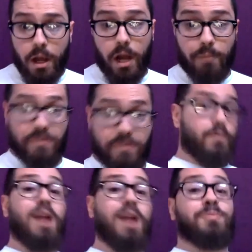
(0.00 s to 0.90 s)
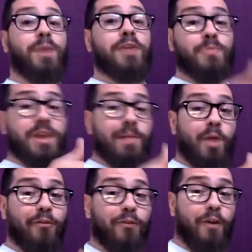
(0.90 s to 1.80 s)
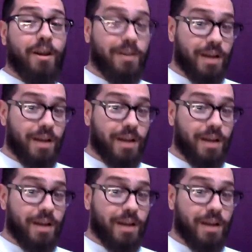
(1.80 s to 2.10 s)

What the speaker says: If you want to sponsor me, I'm all for it.